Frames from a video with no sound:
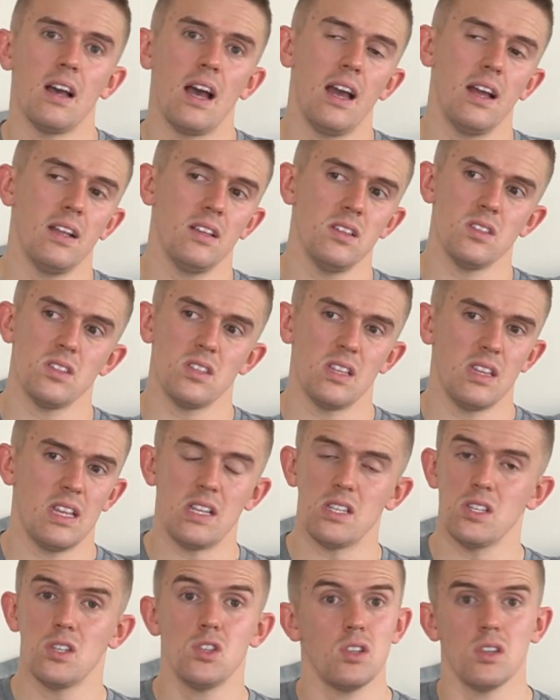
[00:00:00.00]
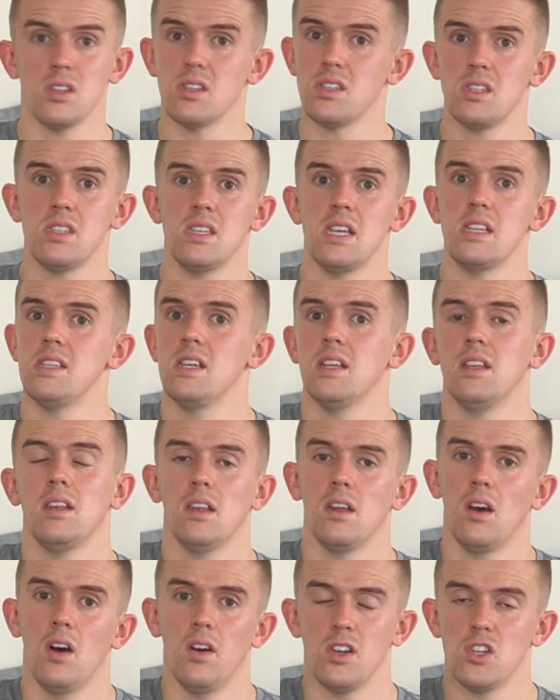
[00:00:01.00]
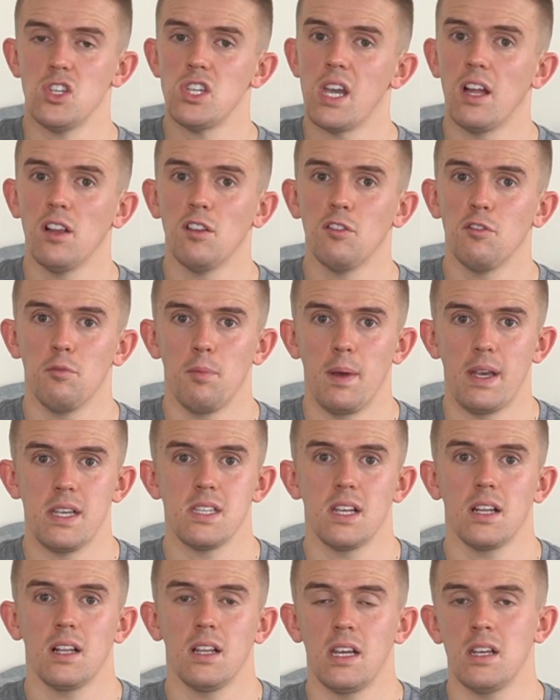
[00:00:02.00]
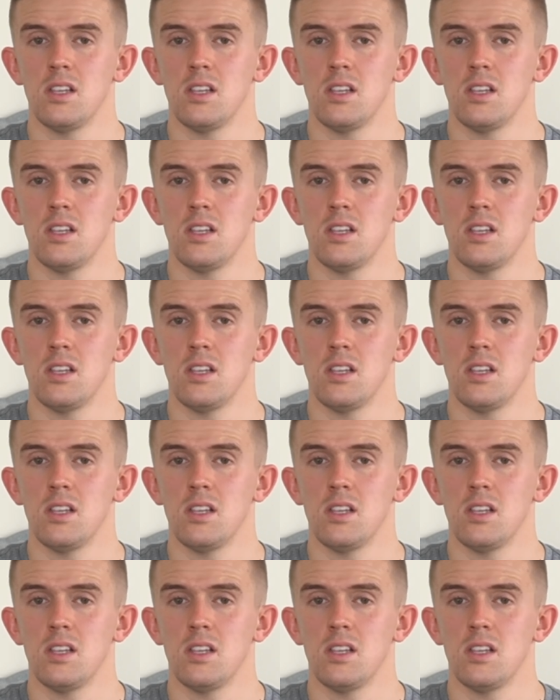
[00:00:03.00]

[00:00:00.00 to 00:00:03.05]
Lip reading: and it's just sitting on a shelf basically.